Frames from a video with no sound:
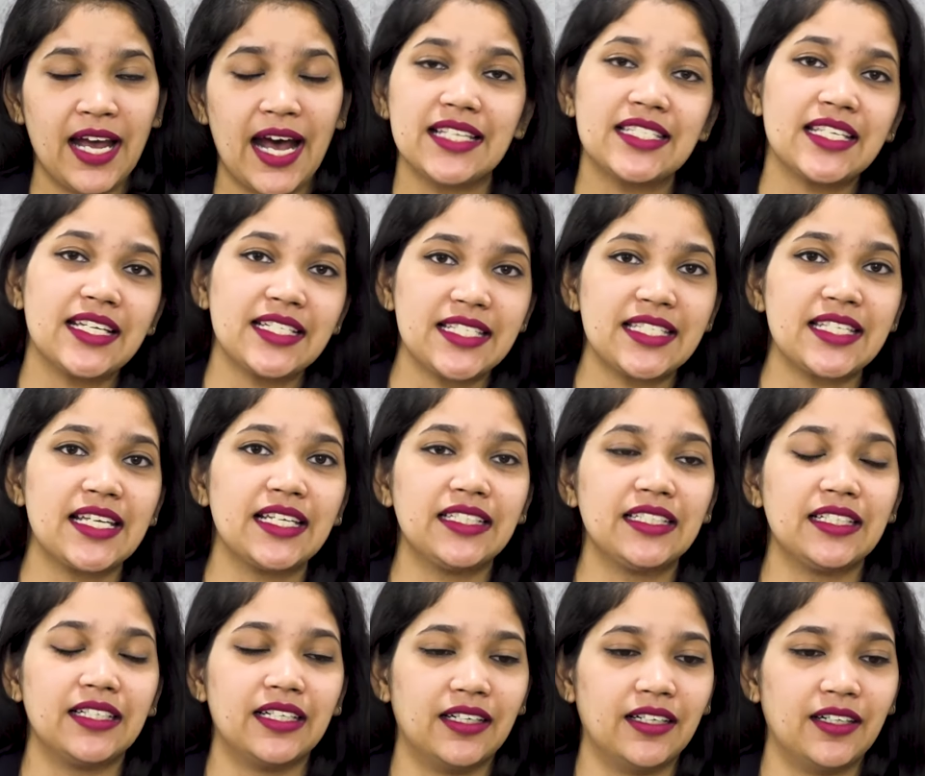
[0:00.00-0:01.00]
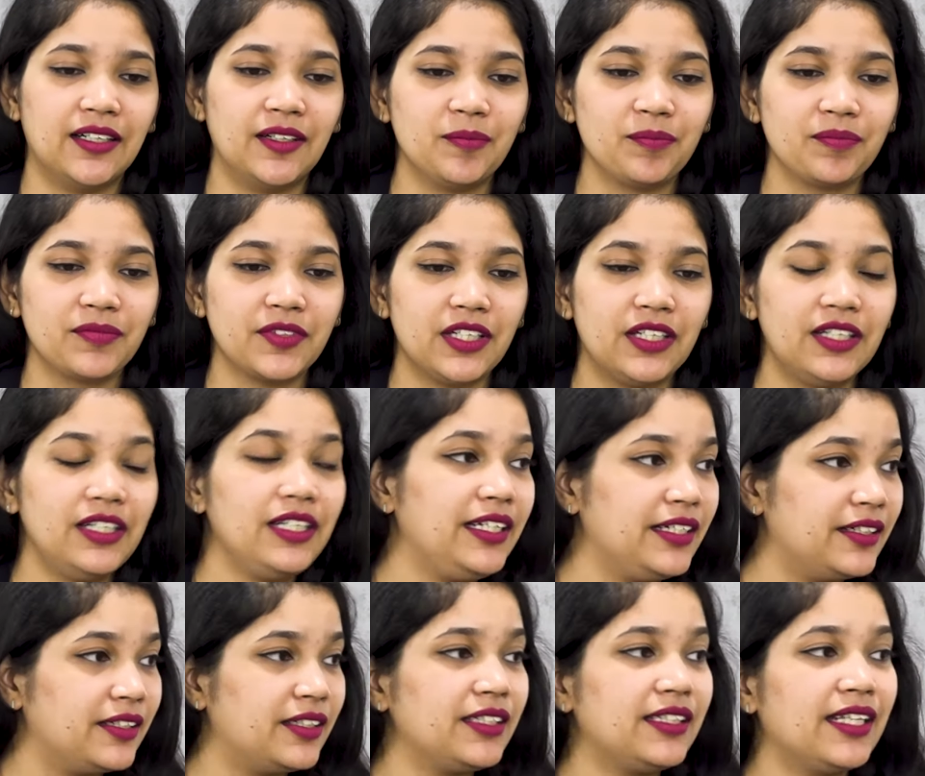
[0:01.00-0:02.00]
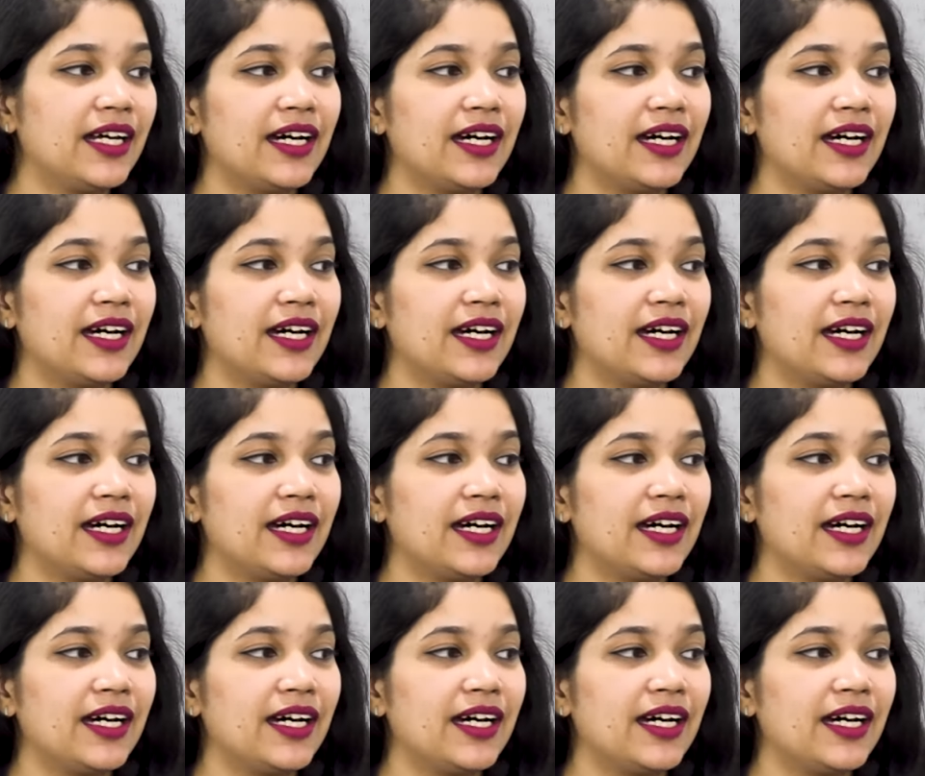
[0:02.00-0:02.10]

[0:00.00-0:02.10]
As I said earlier,